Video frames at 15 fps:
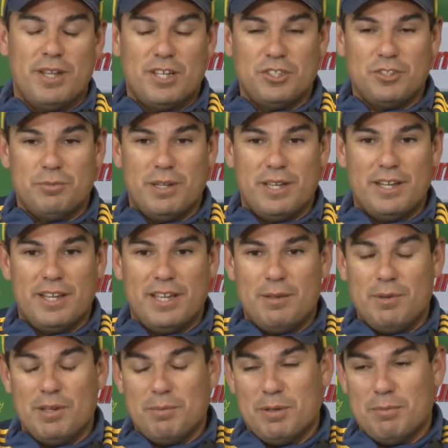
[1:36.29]
Hashim and
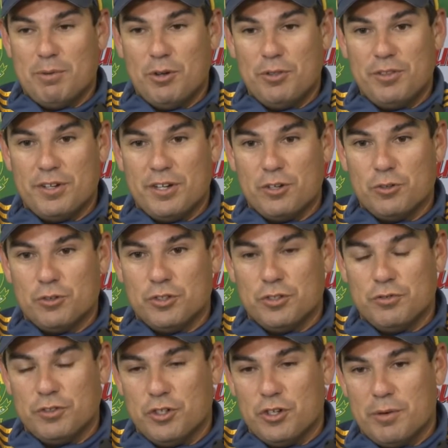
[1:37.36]
AB. I mean, both the records
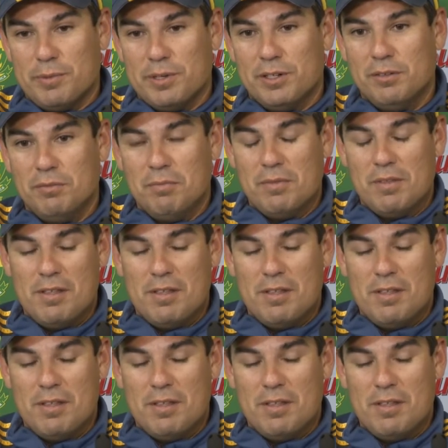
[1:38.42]
are phenomenal.